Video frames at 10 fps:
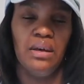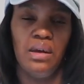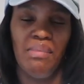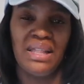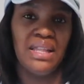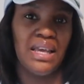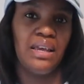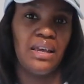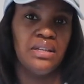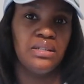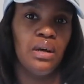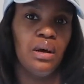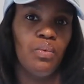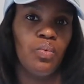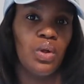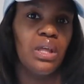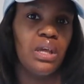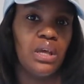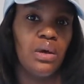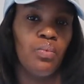I think is really